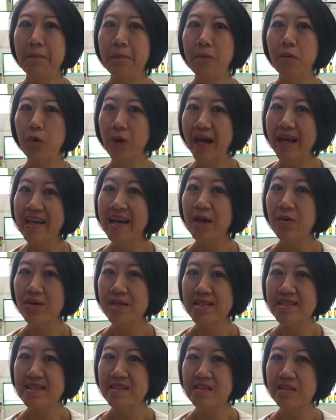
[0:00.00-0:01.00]
when I
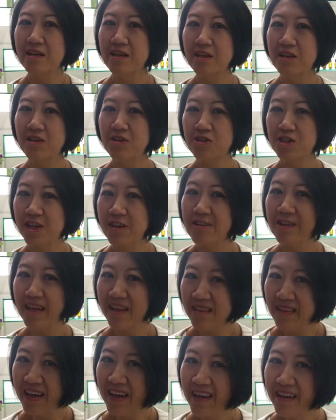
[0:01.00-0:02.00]
was in jail that
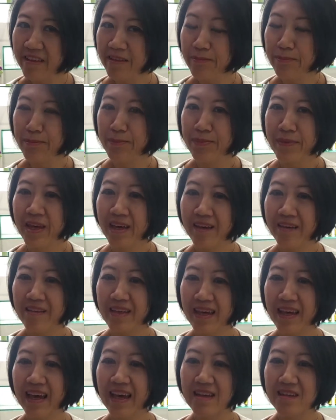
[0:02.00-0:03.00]
night,
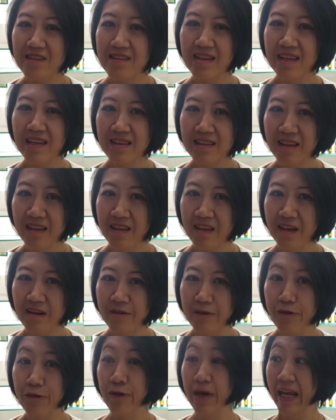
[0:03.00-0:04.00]
they actually did a
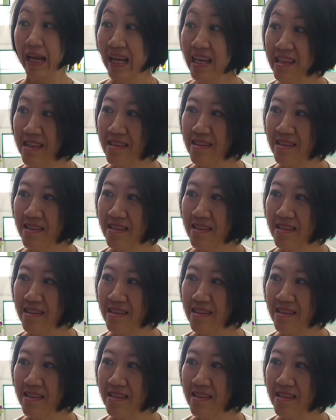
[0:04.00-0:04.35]
raid